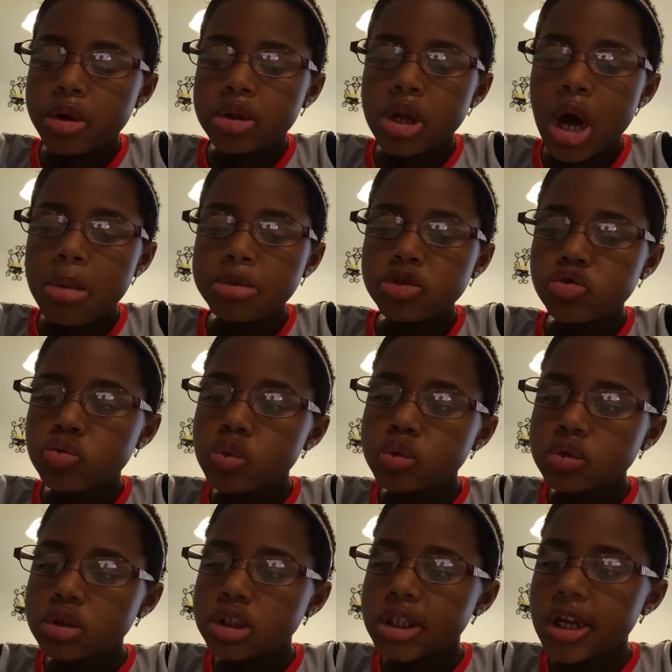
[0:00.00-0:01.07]
Llamas won't
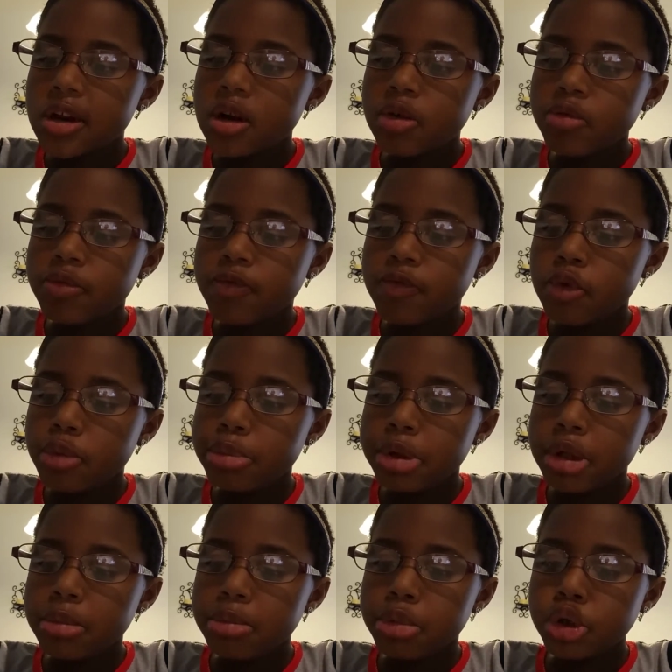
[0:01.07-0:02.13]
stand up for
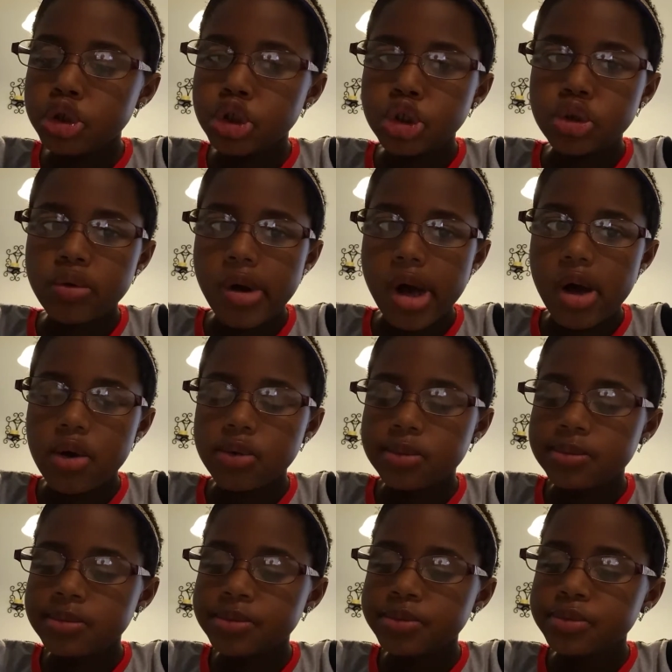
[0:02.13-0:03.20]
being pushed around.
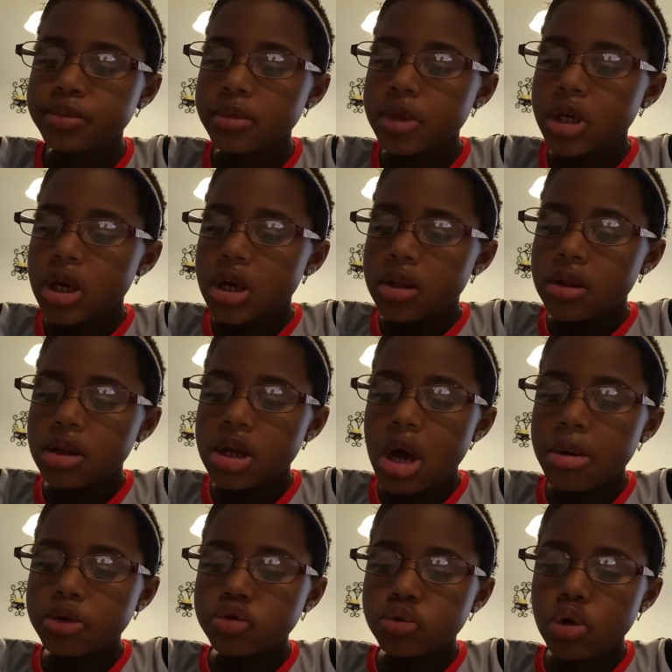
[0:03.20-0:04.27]
The
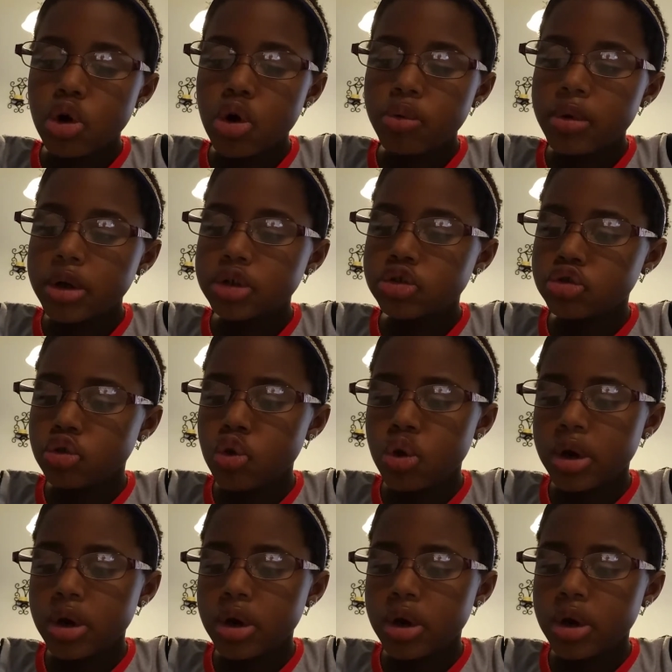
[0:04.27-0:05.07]
llamas were already snorting